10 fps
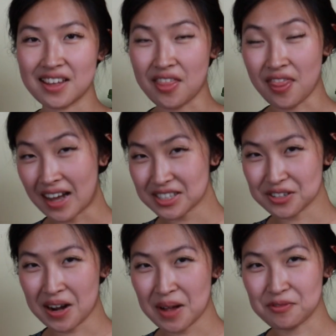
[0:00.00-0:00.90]
that's a
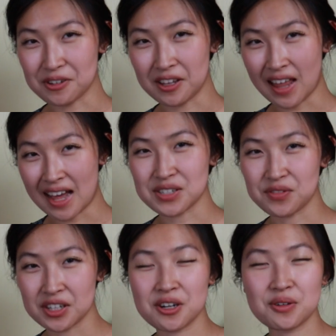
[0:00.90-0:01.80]
wrap for the
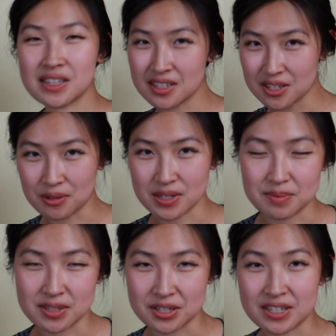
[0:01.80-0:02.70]
last video in this
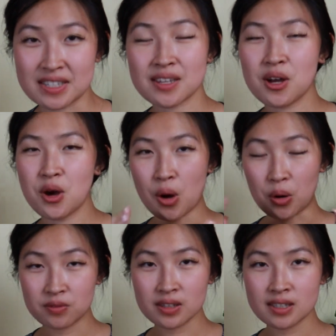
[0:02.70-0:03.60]
OSAP series.
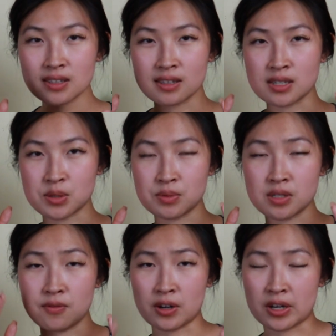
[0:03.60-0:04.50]
Hopefully
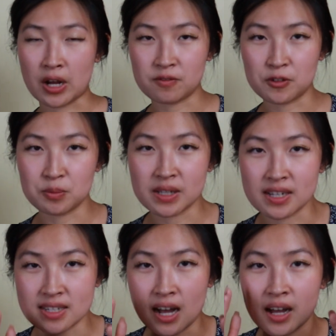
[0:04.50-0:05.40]
this was very helpful,
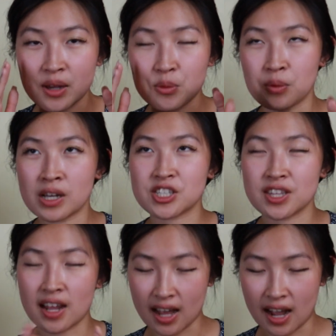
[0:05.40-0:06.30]
because I
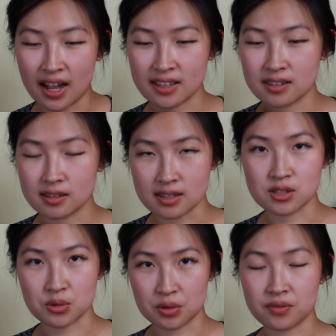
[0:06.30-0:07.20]
wished that
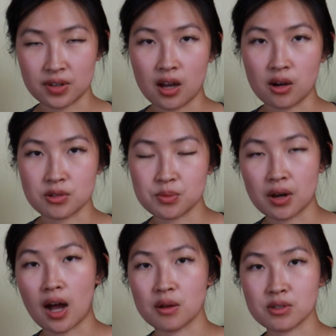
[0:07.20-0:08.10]
I had a video like
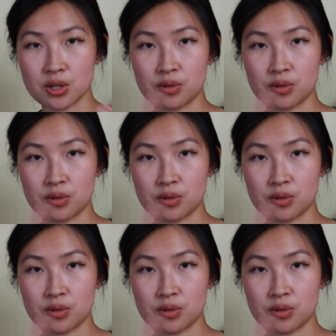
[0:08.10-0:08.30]
this when